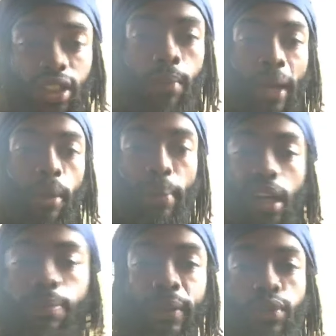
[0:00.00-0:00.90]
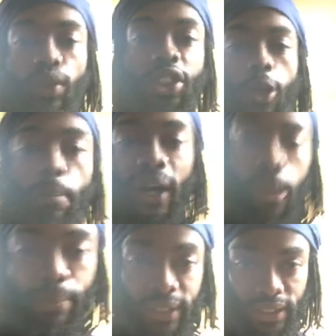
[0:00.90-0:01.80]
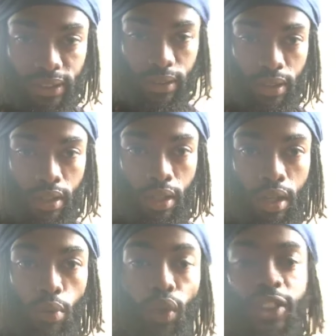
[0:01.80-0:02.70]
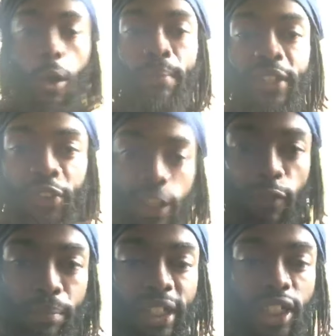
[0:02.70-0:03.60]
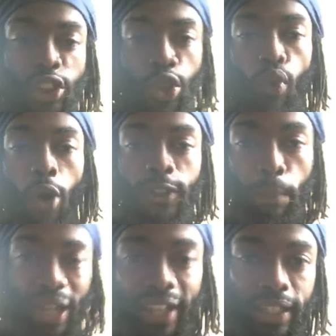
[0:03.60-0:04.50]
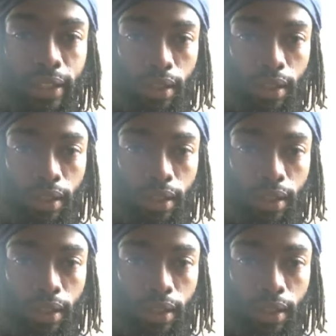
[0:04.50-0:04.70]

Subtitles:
about a purpose. What's your purpose? What's going to be different because you walk the planet?